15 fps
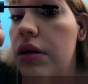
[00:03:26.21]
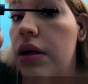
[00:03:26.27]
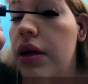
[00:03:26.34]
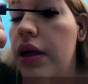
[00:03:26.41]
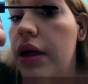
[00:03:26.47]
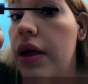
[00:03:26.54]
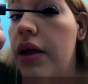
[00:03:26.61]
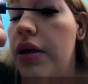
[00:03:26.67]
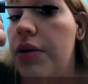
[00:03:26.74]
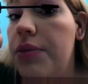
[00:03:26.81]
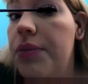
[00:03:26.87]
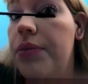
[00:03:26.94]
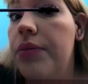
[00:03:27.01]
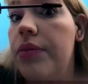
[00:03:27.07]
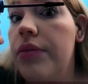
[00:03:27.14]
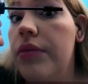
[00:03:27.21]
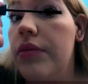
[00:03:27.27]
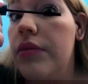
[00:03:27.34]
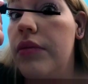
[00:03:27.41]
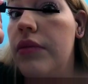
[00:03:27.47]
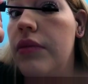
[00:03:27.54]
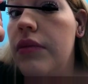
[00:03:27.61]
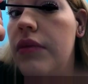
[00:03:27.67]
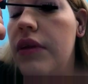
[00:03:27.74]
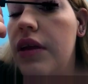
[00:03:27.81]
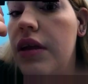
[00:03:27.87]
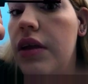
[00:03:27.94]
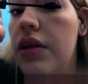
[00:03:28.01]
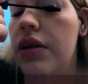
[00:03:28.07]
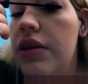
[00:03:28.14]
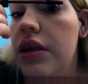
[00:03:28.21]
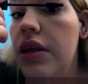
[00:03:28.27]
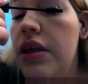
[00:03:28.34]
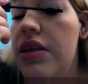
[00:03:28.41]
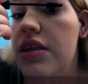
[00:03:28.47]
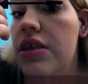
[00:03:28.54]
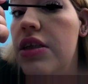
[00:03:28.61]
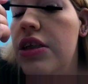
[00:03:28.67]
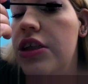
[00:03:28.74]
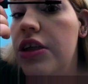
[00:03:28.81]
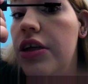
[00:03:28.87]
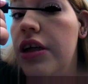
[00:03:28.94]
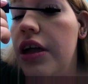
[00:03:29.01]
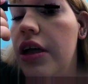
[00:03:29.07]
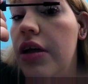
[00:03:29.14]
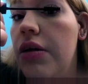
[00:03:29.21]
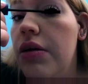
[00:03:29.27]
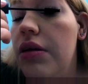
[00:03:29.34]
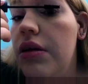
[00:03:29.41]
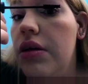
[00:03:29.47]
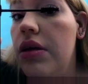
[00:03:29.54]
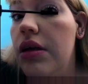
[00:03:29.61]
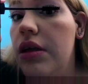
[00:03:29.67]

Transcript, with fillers: Hang Okay. Right, okay. So this is to show you